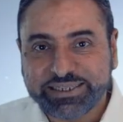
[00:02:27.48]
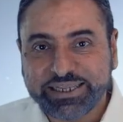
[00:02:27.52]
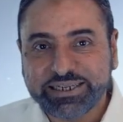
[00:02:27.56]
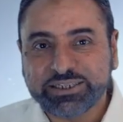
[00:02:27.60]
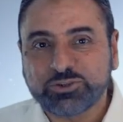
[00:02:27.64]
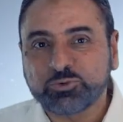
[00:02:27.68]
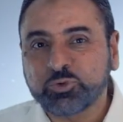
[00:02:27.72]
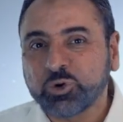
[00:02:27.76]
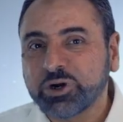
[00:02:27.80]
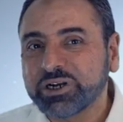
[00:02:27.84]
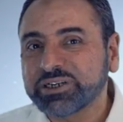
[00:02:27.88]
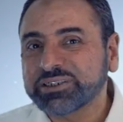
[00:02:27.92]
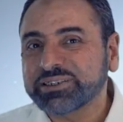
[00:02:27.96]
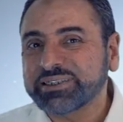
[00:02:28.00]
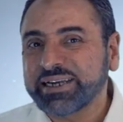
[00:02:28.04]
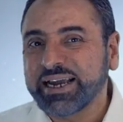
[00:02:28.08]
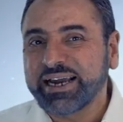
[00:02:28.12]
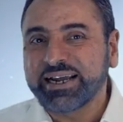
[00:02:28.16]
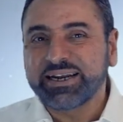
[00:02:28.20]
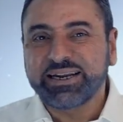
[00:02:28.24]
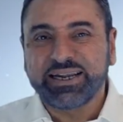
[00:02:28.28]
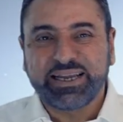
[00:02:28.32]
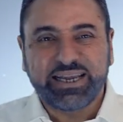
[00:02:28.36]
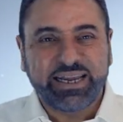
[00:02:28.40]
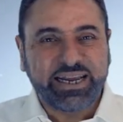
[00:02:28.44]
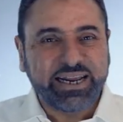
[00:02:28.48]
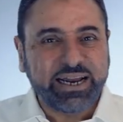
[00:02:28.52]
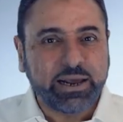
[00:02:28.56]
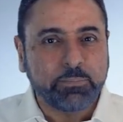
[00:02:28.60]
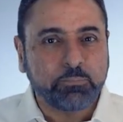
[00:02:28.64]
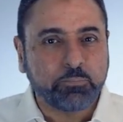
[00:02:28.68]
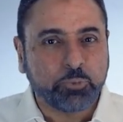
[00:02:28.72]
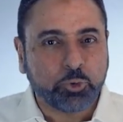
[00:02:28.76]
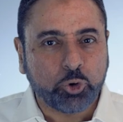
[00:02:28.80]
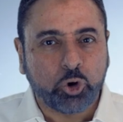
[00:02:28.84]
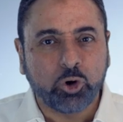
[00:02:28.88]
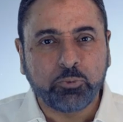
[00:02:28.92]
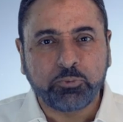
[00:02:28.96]
this was an
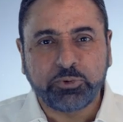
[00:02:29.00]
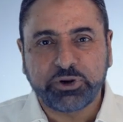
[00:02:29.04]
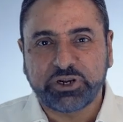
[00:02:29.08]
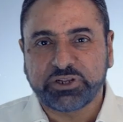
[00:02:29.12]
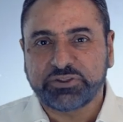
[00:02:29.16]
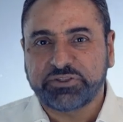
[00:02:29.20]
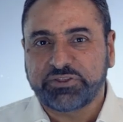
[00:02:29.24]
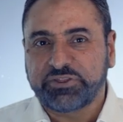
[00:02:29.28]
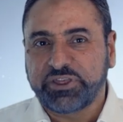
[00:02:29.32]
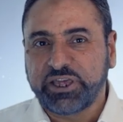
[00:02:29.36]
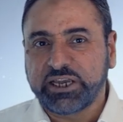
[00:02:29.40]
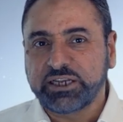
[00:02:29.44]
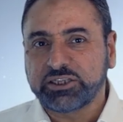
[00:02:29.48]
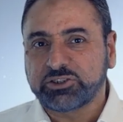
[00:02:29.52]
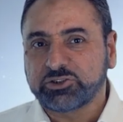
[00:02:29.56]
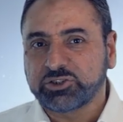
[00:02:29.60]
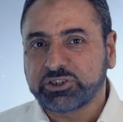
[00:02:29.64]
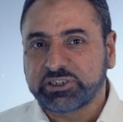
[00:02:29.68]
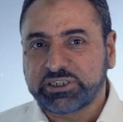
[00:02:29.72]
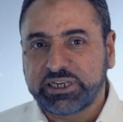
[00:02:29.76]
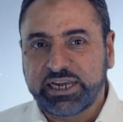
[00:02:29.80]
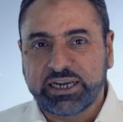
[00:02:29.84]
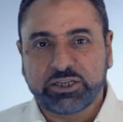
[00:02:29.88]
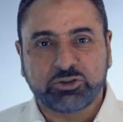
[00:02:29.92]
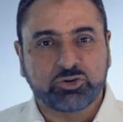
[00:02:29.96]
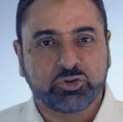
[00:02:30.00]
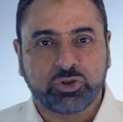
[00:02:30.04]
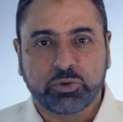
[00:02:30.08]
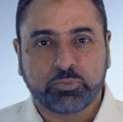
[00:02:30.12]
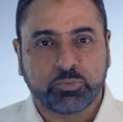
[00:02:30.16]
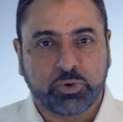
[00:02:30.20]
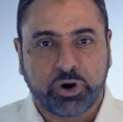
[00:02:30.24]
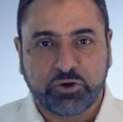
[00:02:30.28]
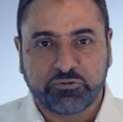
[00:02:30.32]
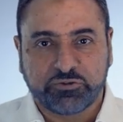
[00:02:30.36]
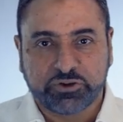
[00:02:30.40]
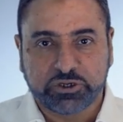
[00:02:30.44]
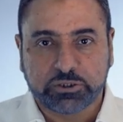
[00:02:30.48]
inappropriate thing to say to the
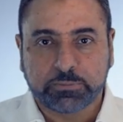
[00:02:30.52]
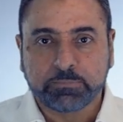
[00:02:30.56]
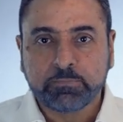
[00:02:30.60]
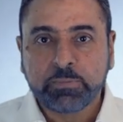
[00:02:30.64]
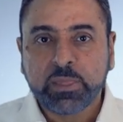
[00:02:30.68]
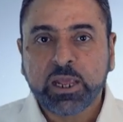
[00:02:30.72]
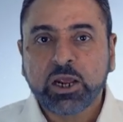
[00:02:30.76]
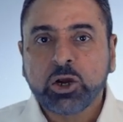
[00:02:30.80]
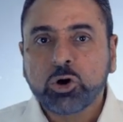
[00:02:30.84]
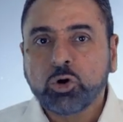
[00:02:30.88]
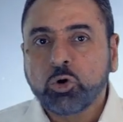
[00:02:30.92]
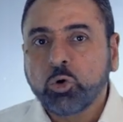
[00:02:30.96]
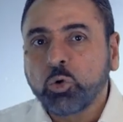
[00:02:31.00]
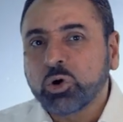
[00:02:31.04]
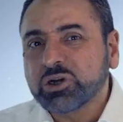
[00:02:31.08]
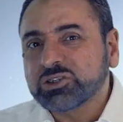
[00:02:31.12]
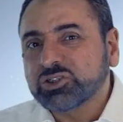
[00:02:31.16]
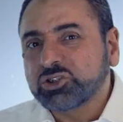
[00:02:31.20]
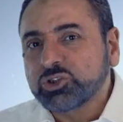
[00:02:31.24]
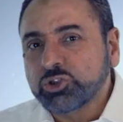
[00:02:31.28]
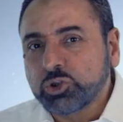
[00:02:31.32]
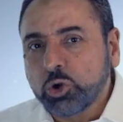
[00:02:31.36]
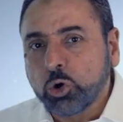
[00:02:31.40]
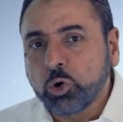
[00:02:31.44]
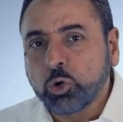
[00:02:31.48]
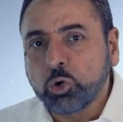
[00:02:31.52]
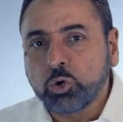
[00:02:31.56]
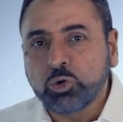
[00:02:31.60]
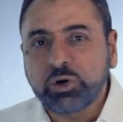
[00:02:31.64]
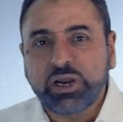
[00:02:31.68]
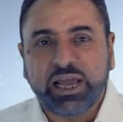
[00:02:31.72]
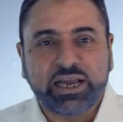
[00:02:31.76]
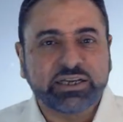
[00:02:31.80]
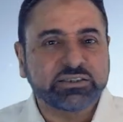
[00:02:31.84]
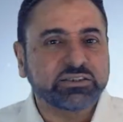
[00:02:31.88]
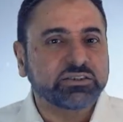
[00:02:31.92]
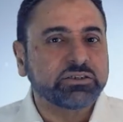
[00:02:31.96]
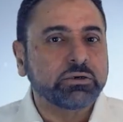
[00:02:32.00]
Prophet, who was known
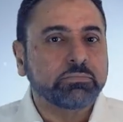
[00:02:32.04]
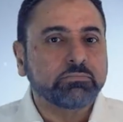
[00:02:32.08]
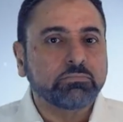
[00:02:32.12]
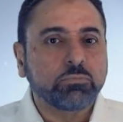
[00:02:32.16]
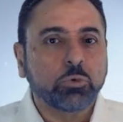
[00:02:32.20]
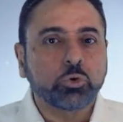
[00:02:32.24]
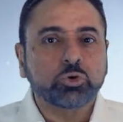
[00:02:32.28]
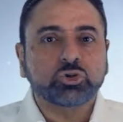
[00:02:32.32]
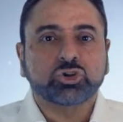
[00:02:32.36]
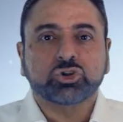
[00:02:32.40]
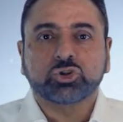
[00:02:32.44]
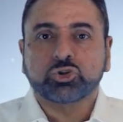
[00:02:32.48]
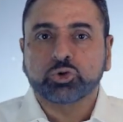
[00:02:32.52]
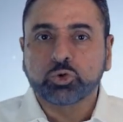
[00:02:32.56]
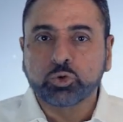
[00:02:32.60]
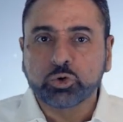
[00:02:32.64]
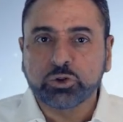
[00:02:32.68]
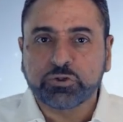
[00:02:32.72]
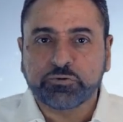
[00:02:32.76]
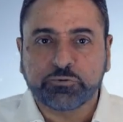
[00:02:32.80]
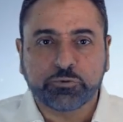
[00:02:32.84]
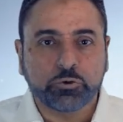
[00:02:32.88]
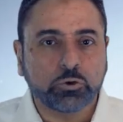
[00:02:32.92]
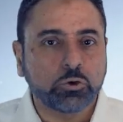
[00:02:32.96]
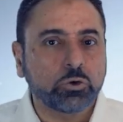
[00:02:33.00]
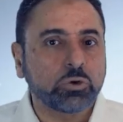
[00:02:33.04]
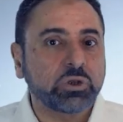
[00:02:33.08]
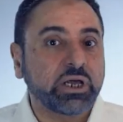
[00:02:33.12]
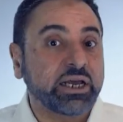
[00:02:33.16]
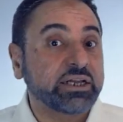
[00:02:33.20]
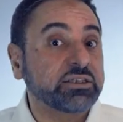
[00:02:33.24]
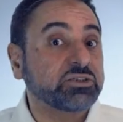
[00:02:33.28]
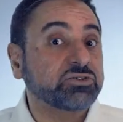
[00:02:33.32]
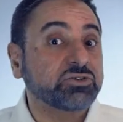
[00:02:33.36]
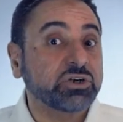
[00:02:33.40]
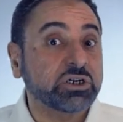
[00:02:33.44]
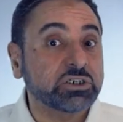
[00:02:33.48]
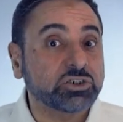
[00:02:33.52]
as the most truthful
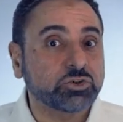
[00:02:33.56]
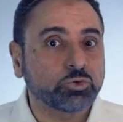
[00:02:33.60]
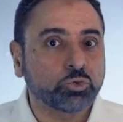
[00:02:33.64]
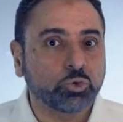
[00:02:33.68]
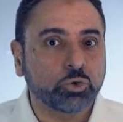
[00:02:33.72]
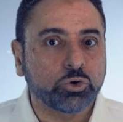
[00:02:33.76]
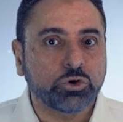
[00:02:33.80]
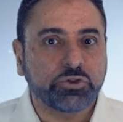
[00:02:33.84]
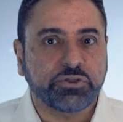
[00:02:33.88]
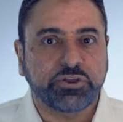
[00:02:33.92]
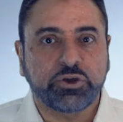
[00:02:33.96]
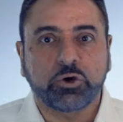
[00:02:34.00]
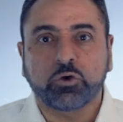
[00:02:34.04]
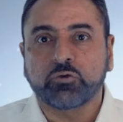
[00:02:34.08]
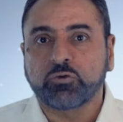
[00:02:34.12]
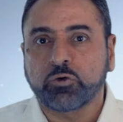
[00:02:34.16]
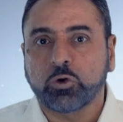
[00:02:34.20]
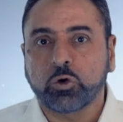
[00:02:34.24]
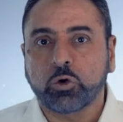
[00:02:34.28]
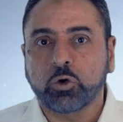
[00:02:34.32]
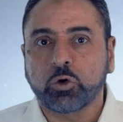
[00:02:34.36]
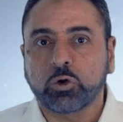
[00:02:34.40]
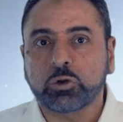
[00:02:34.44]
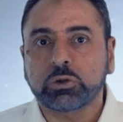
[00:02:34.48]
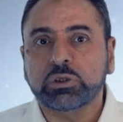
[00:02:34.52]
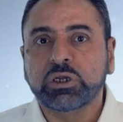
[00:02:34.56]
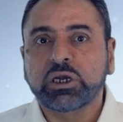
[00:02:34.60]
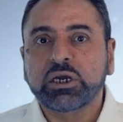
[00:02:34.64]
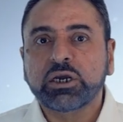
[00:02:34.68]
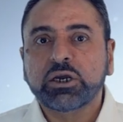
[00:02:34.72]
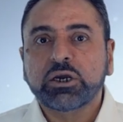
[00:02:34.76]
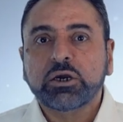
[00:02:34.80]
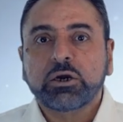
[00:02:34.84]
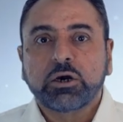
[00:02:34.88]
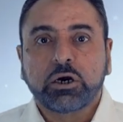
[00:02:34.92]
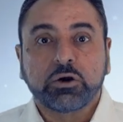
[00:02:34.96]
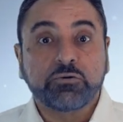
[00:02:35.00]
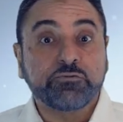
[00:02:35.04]
and trustworthy of all,
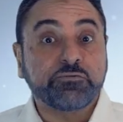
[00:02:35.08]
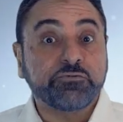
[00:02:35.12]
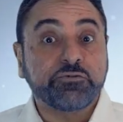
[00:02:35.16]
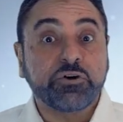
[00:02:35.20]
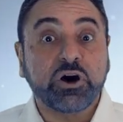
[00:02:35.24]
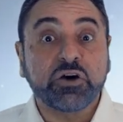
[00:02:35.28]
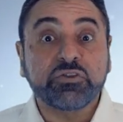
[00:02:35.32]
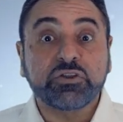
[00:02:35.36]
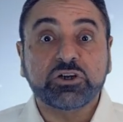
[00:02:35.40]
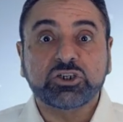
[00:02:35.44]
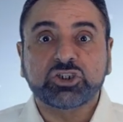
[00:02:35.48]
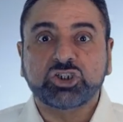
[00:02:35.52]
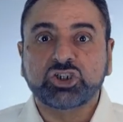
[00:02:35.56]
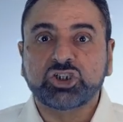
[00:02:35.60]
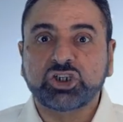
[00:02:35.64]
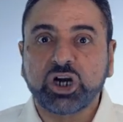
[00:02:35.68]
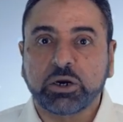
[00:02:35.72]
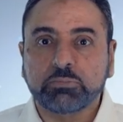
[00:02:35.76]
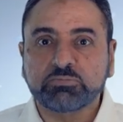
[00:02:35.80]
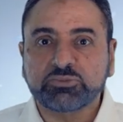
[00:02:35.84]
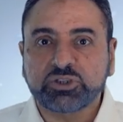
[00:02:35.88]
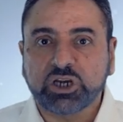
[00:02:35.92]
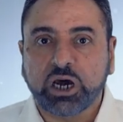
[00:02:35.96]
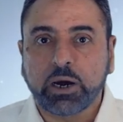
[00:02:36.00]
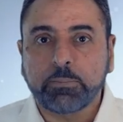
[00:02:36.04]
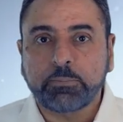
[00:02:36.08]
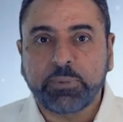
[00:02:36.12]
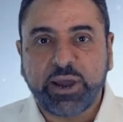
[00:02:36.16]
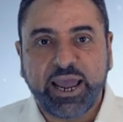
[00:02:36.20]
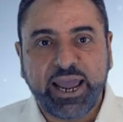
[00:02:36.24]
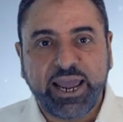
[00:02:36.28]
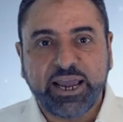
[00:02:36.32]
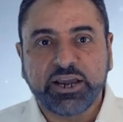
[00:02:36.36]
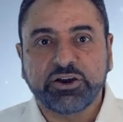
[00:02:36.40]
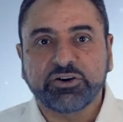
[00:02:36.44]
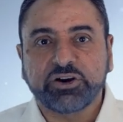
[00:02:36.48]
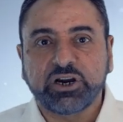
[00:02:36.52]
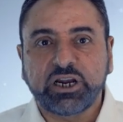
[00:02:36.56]
her father jumped up
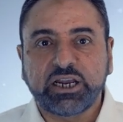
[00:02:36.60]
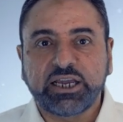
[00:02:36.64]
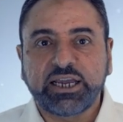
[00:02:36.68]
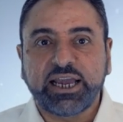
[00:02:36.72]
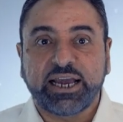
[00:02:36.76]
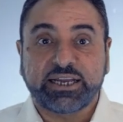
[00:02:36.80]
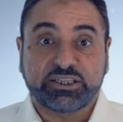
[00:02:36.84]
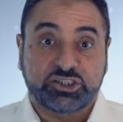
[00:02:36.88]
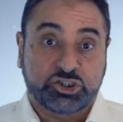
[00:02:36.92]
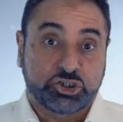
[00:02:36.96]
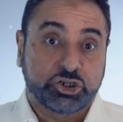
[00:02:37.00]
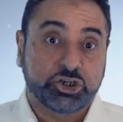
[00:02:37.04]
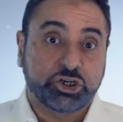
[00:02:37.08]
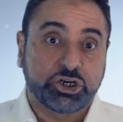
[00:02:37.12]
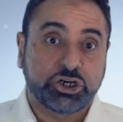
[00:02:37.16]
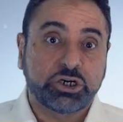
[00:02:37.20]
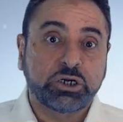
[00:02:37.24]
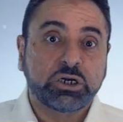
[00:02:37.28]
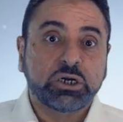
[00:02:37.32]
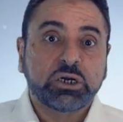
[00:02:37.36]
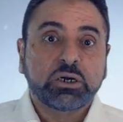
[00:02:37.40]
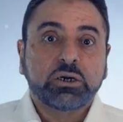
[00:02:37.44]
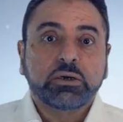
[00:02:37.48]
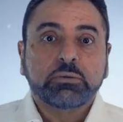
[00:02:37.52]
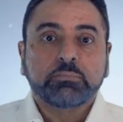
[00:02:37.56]
angrily at her,